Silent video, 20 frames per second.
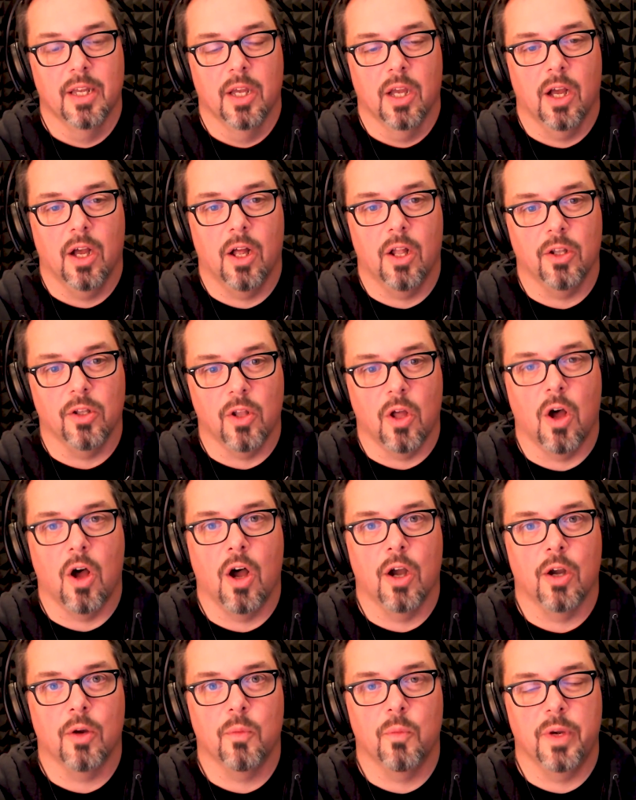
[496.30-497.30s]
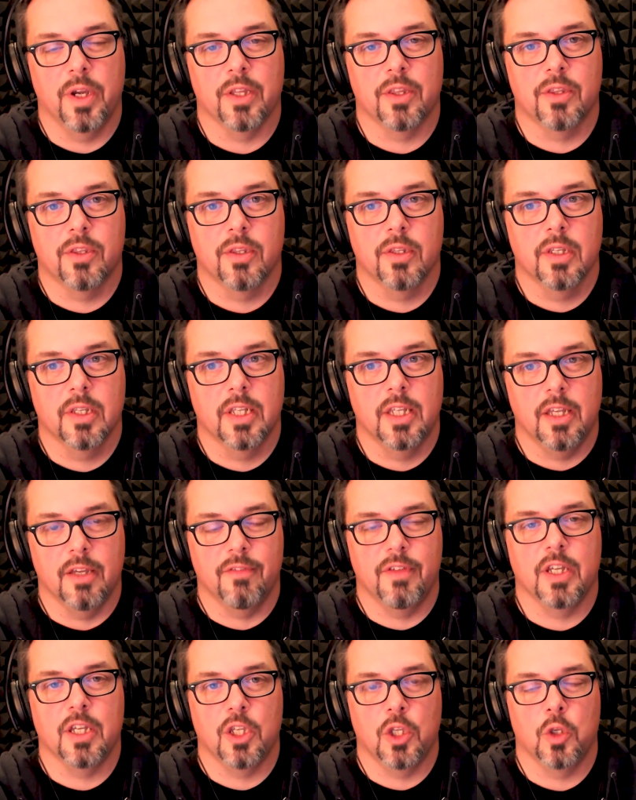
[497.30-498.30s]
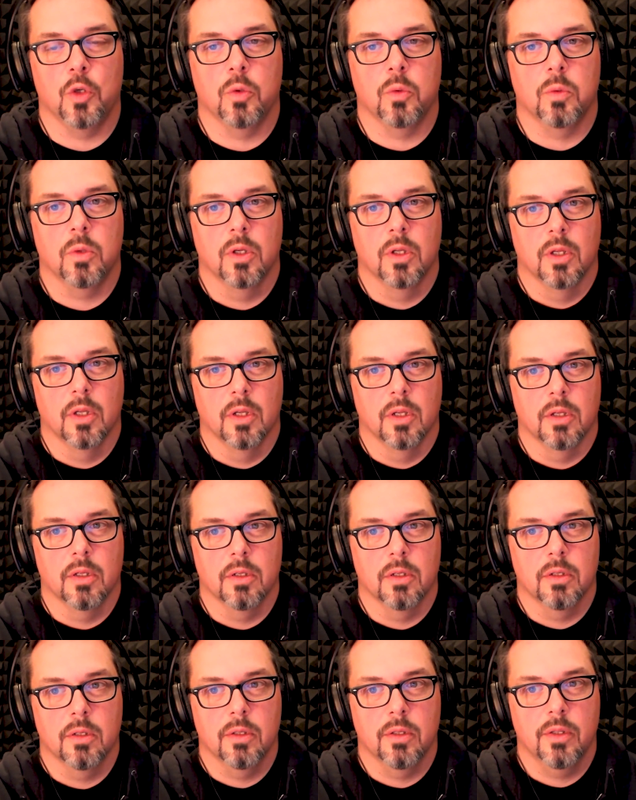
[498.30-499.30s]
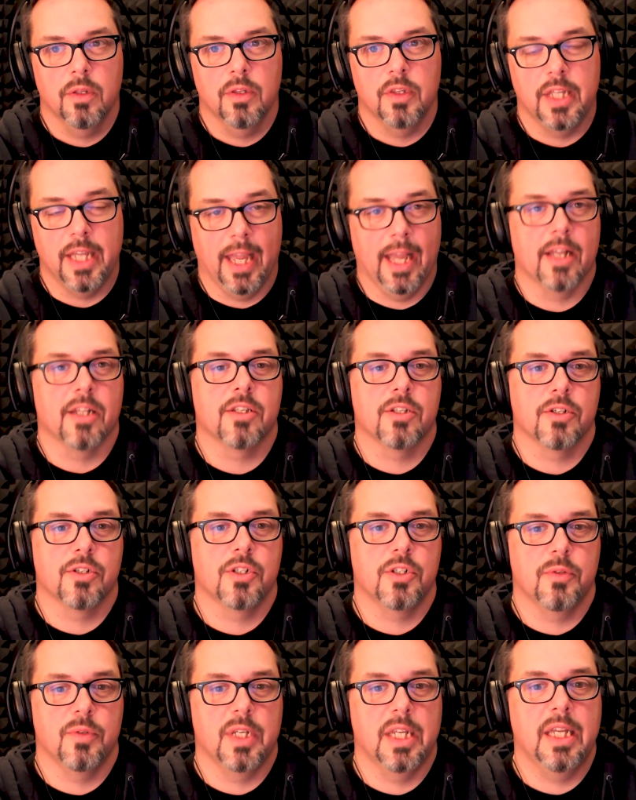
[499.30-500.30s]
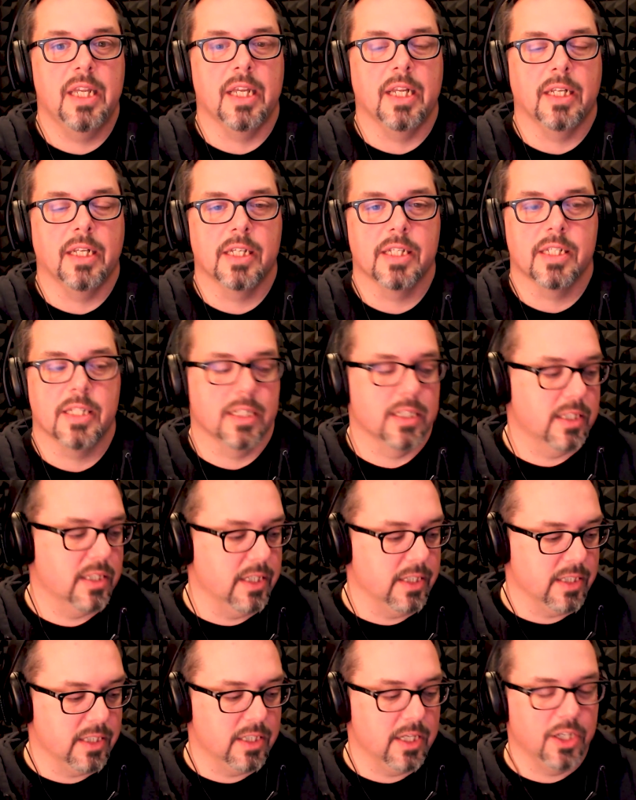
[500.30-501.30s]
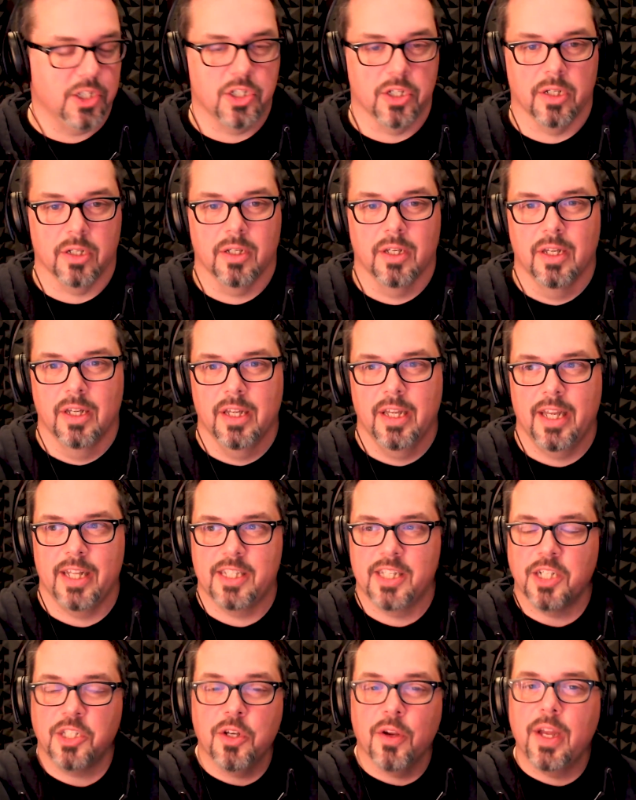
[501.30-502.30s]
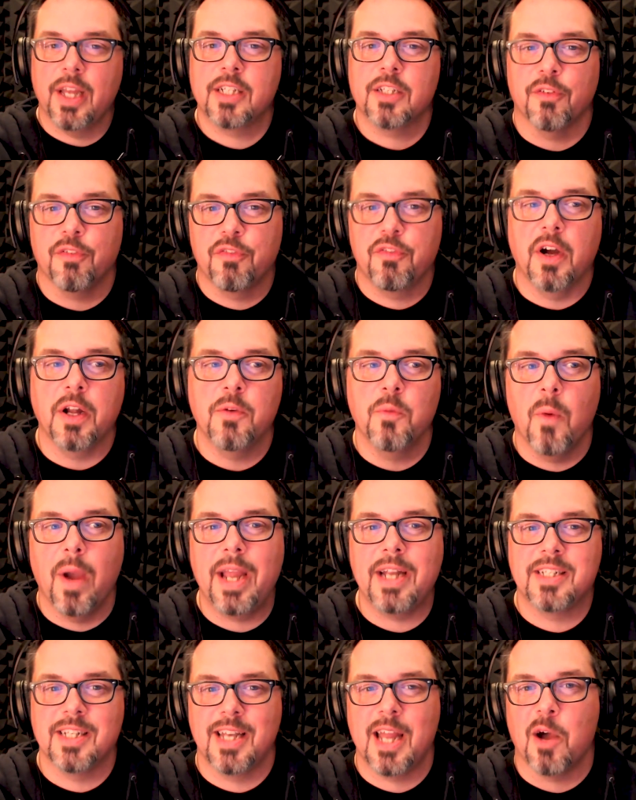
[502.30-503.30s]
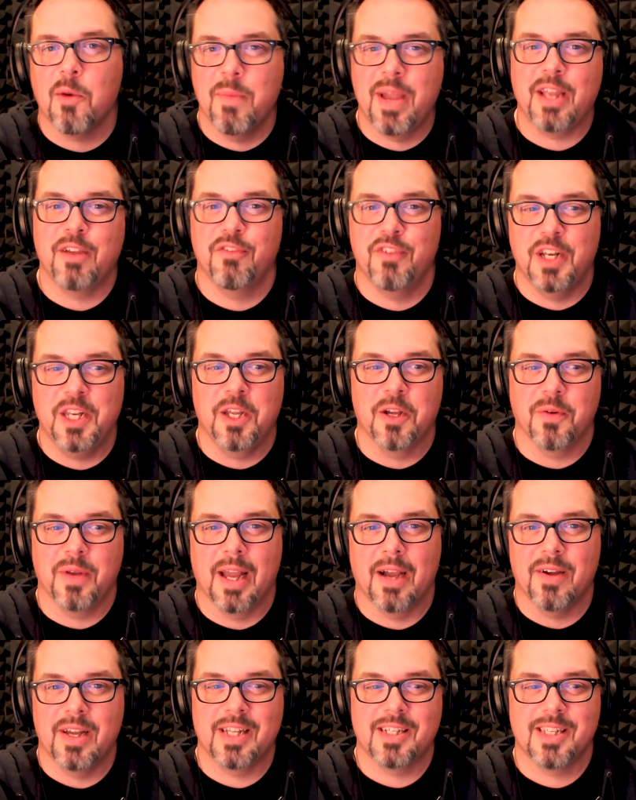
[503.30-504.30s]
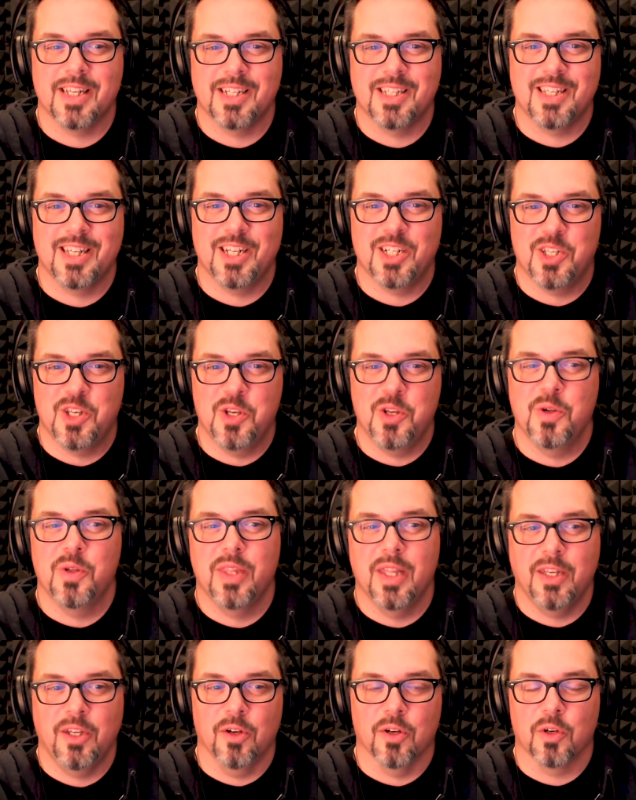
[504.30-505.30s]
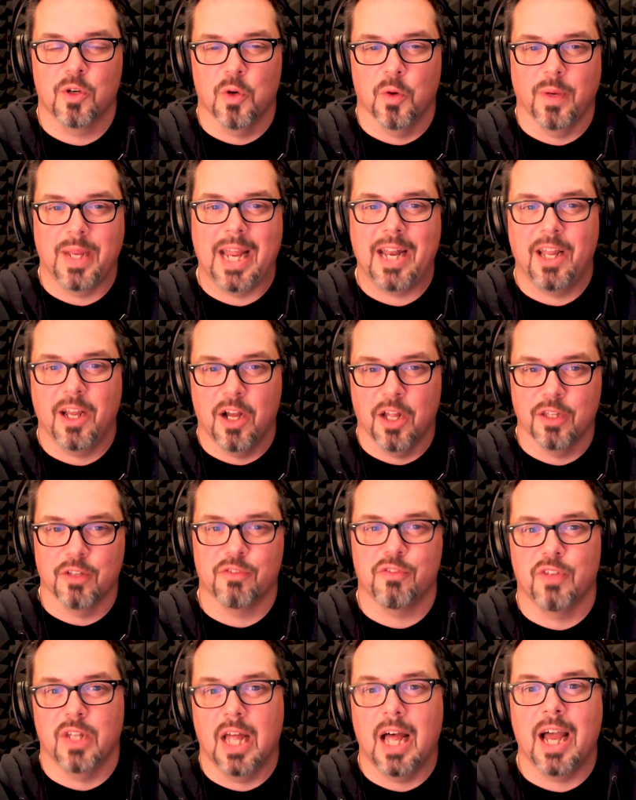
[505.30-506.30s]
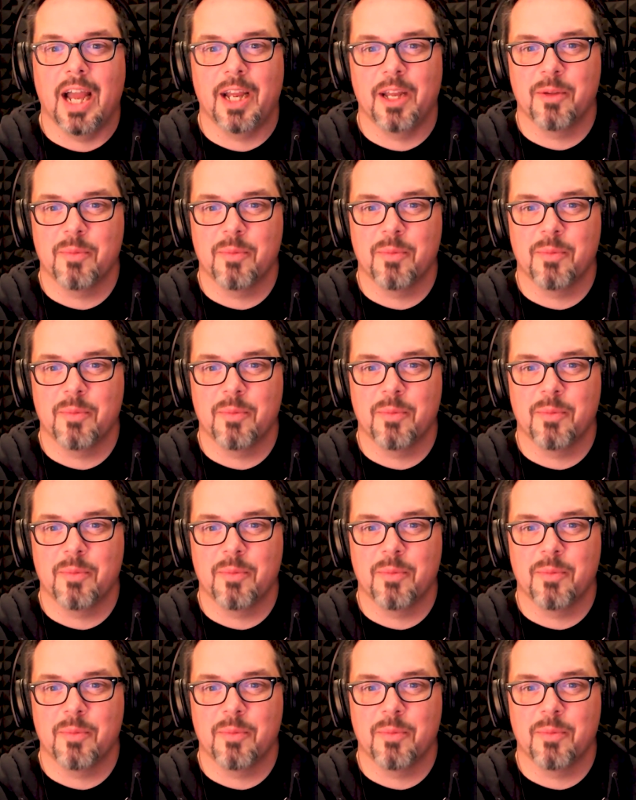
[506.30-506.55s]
along with giving you the answers you need, because it's a fun way to now make video now. It's new that you're creating on the fly.